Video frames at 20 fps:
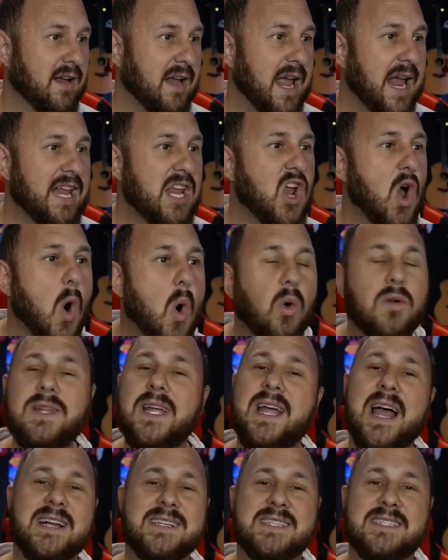And he only
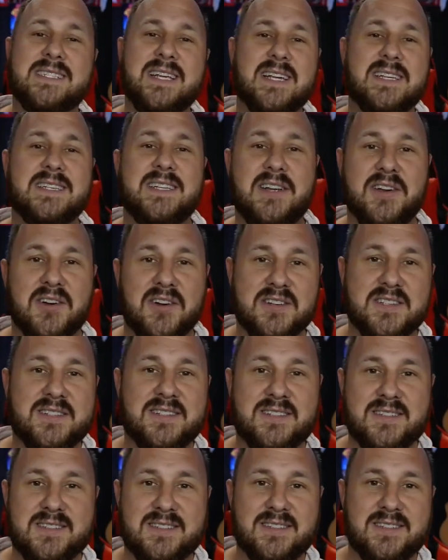got 6
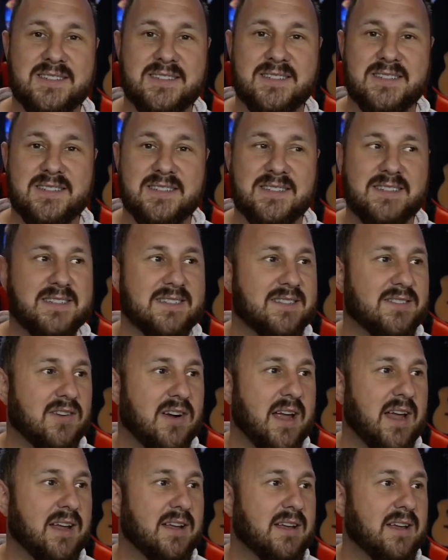years,
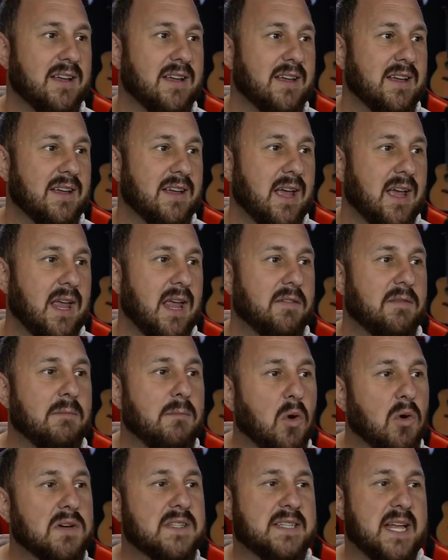right? If
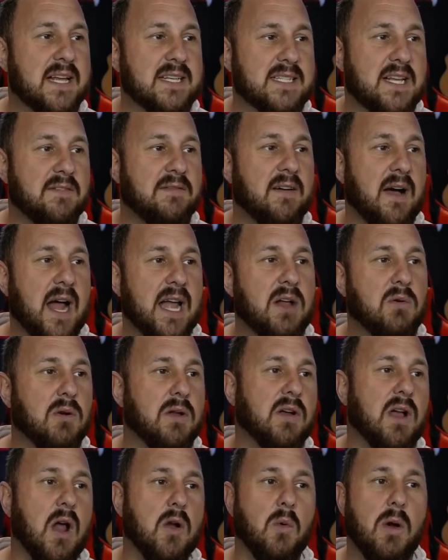more testified, he
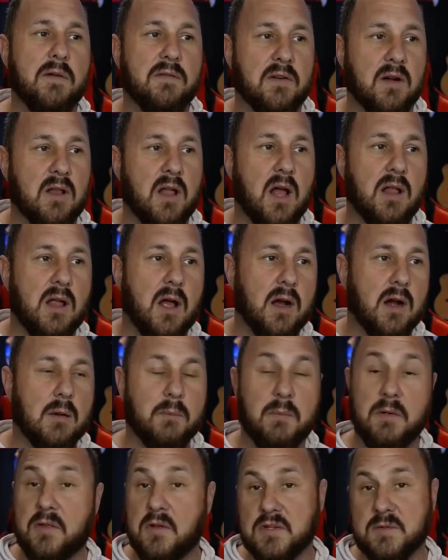would have gone away for a lot
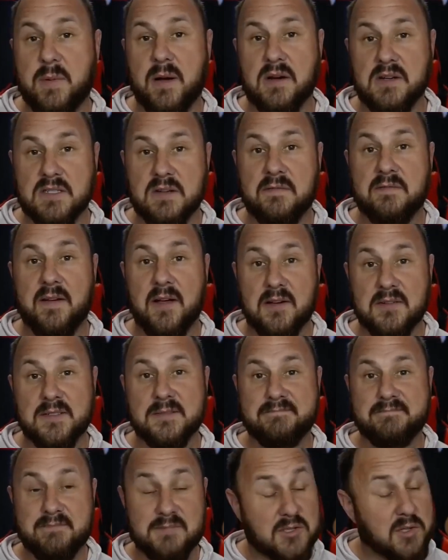longer, but those parents have failed.
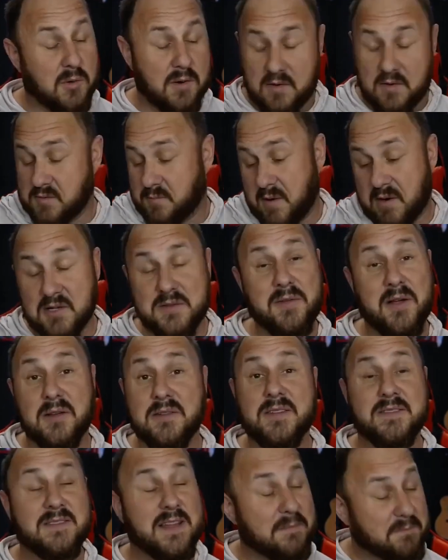I'm sorry, those parents
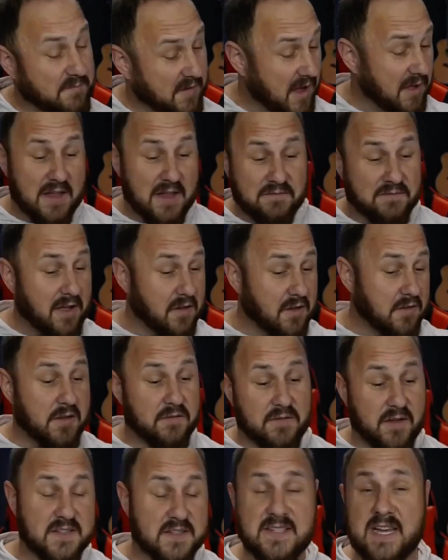failed. They failed.
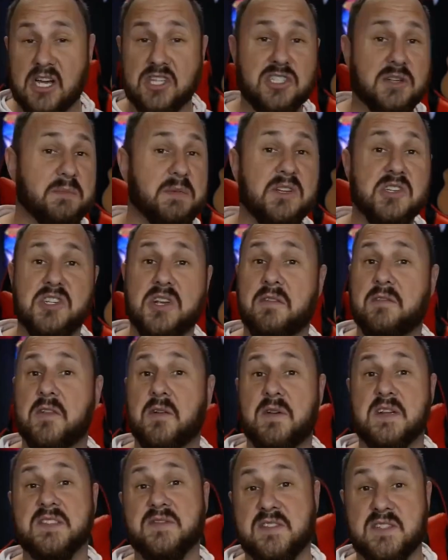This guy should be in jail
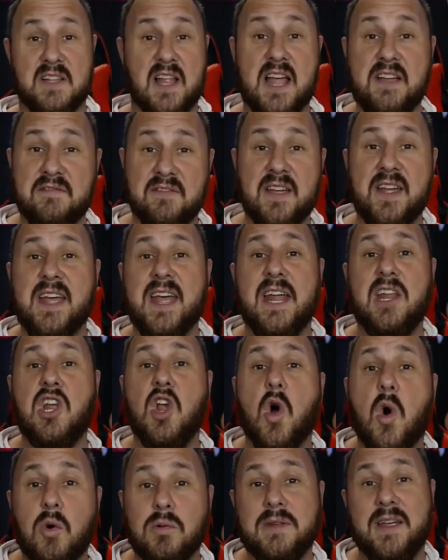for the rest of his life, and
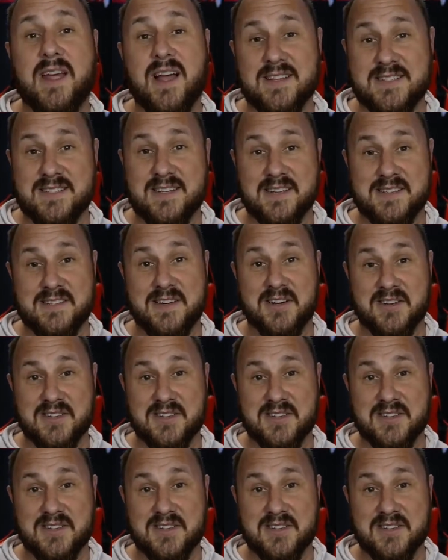he only got 6